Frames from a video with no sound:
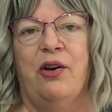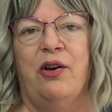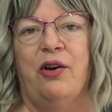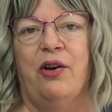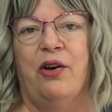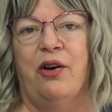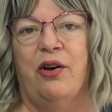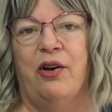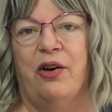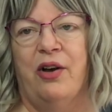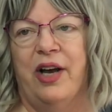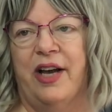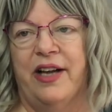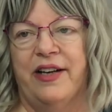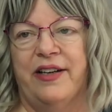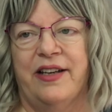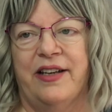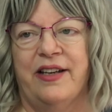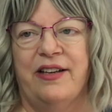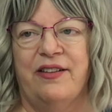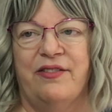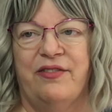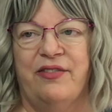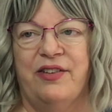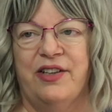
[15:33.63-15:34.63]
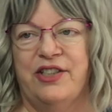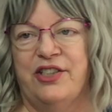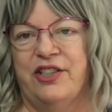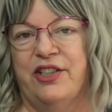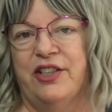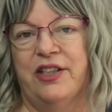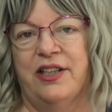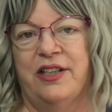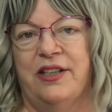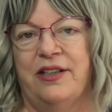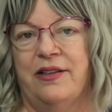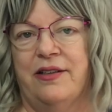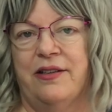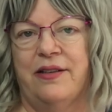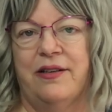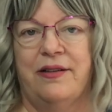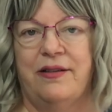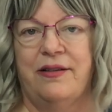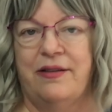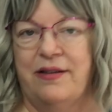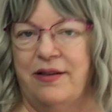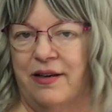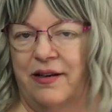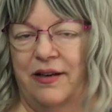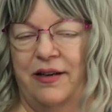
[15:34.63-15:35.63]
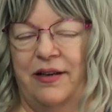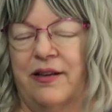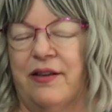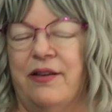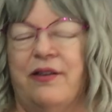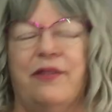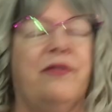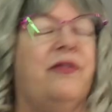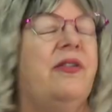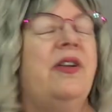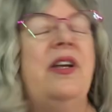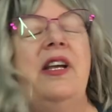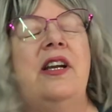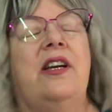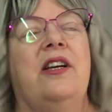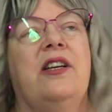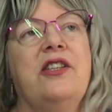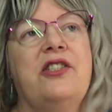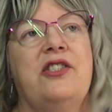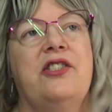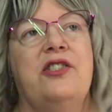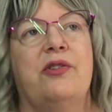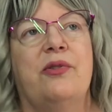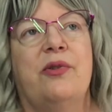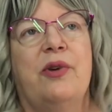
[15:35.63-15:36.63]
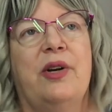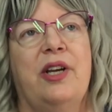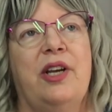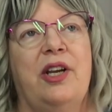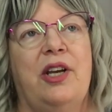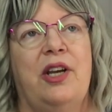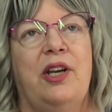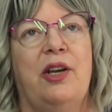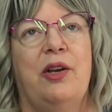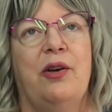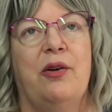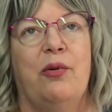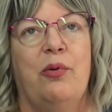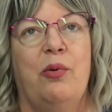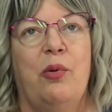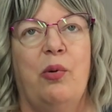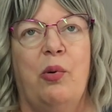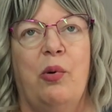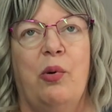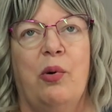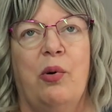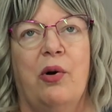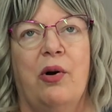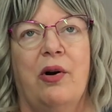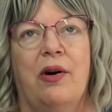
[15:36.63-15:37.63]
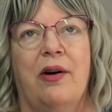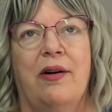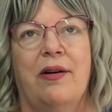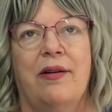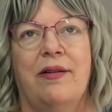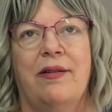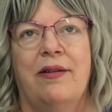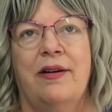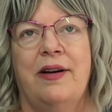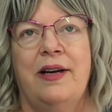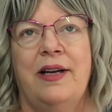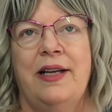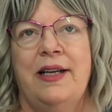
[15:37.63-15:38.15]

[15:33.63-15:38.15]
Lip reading: hunting, fishing kind of industry, or